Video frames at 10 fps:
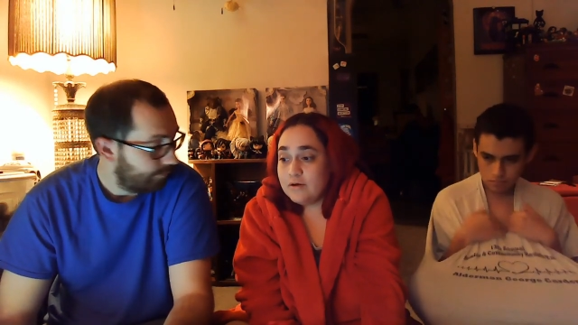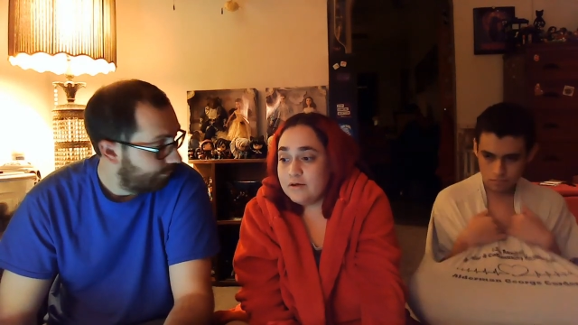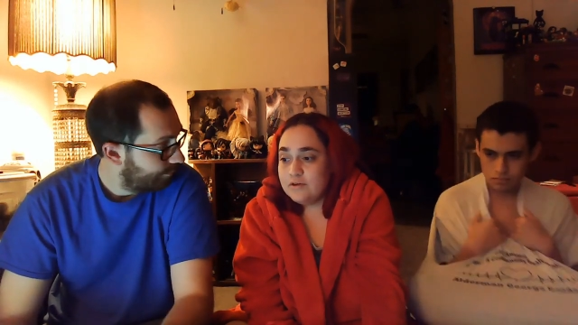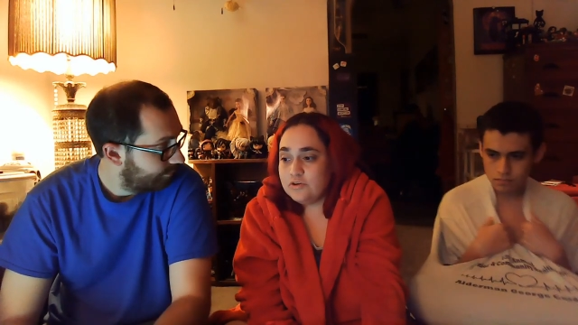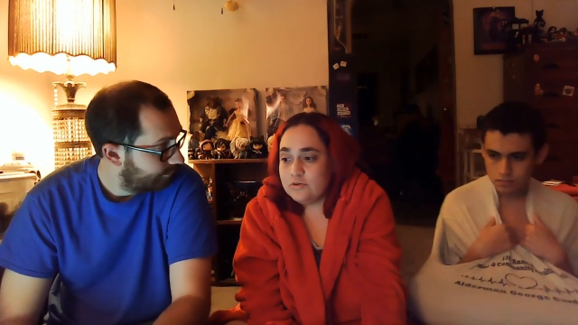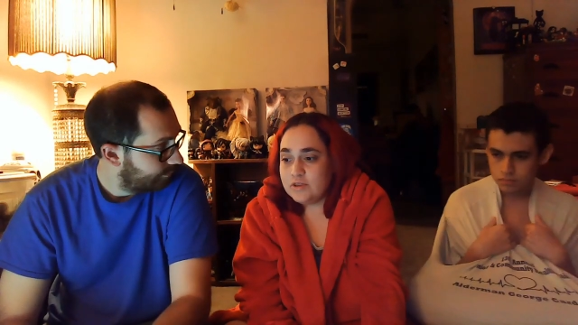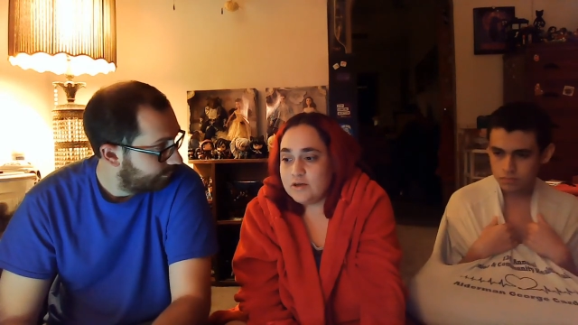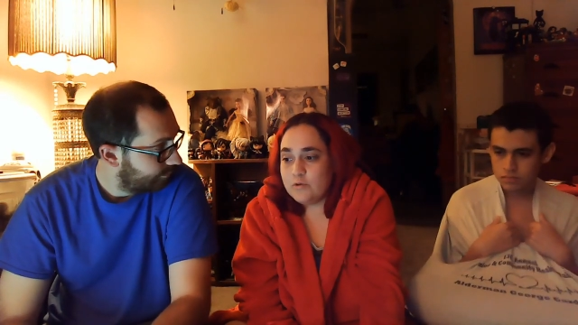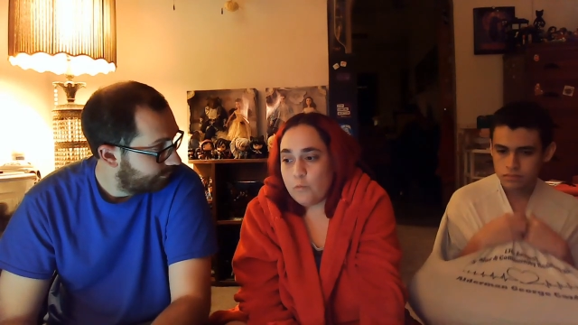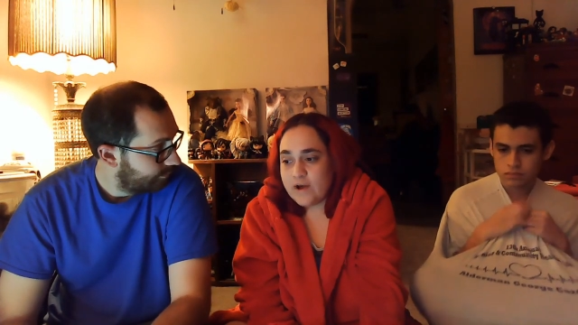Speaker 1: Do you think
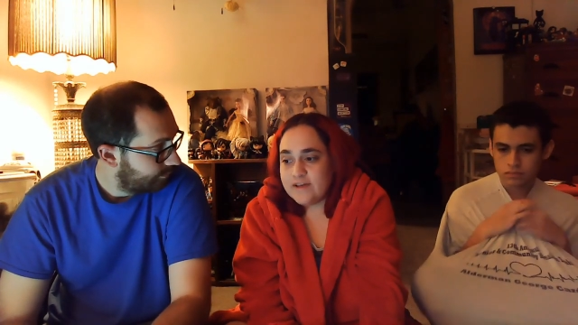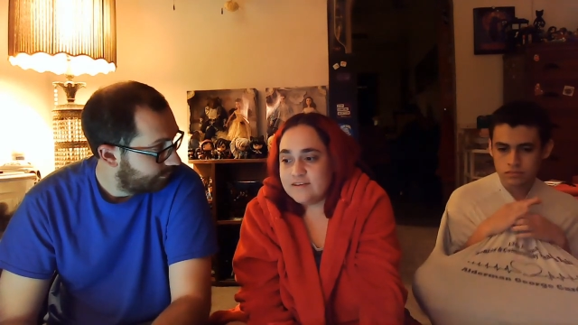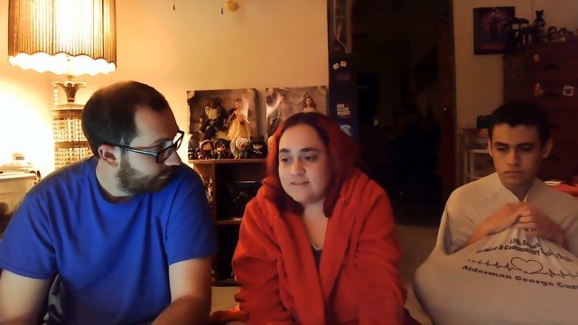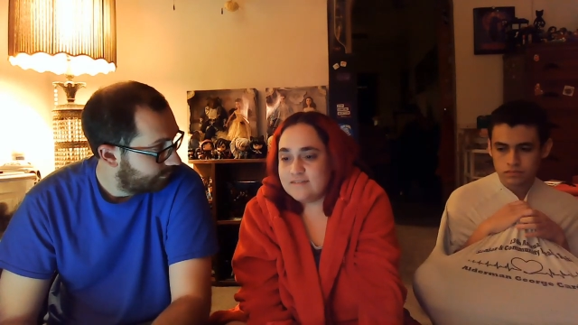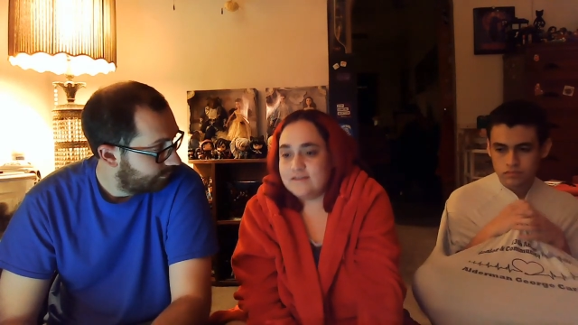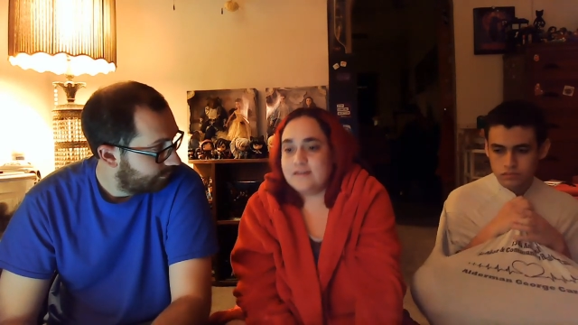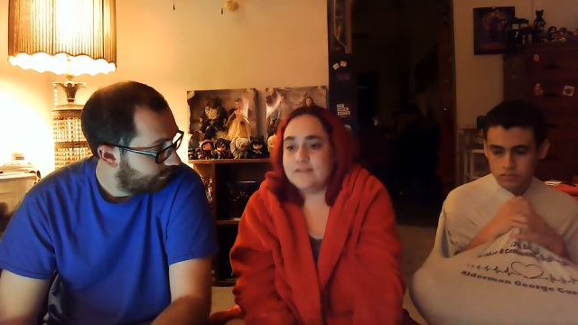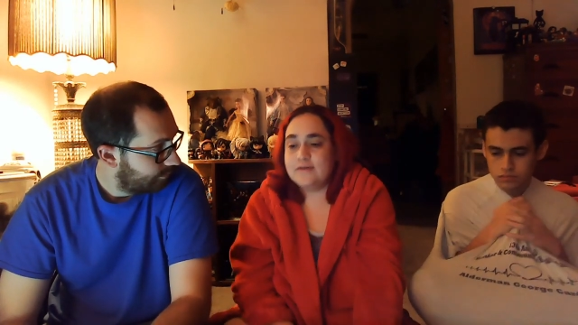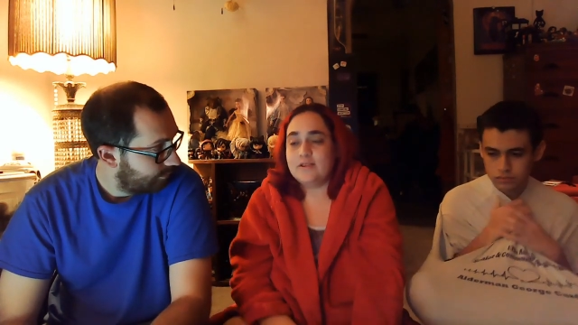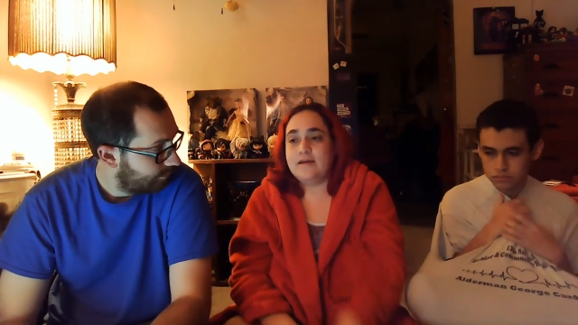Weiss is sitting there
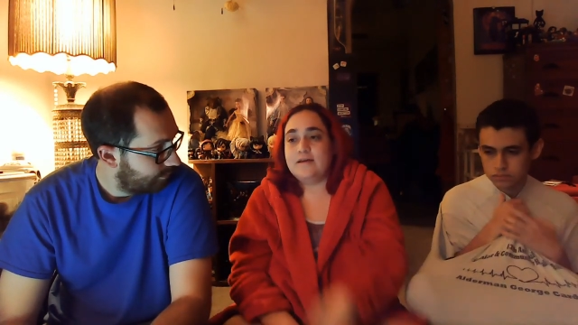like,